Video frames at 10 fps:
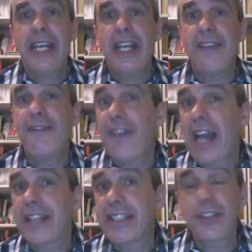In
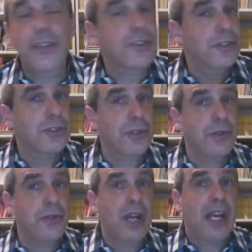fact, it's also
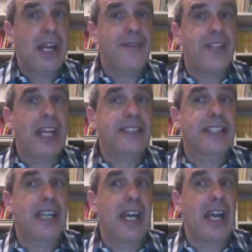true
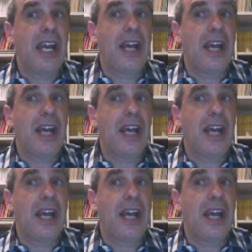that